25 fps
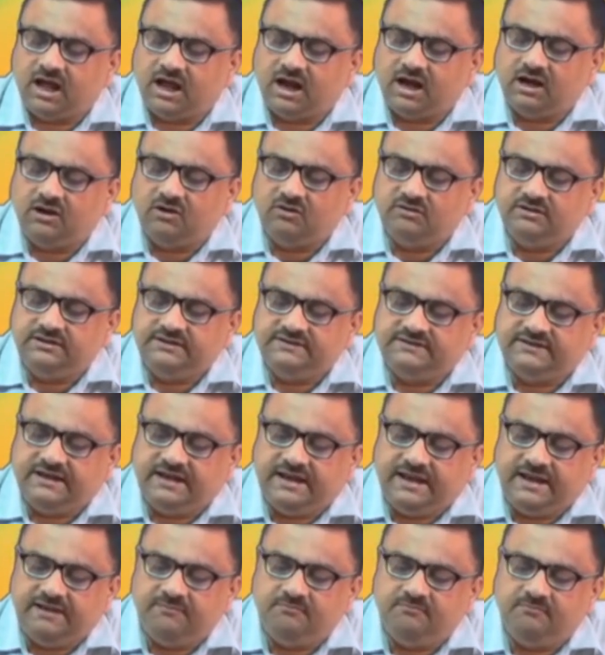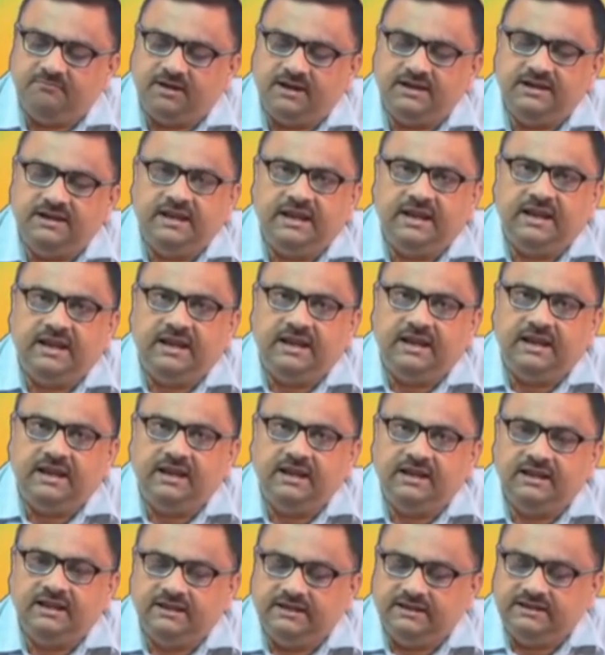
r, this m by a,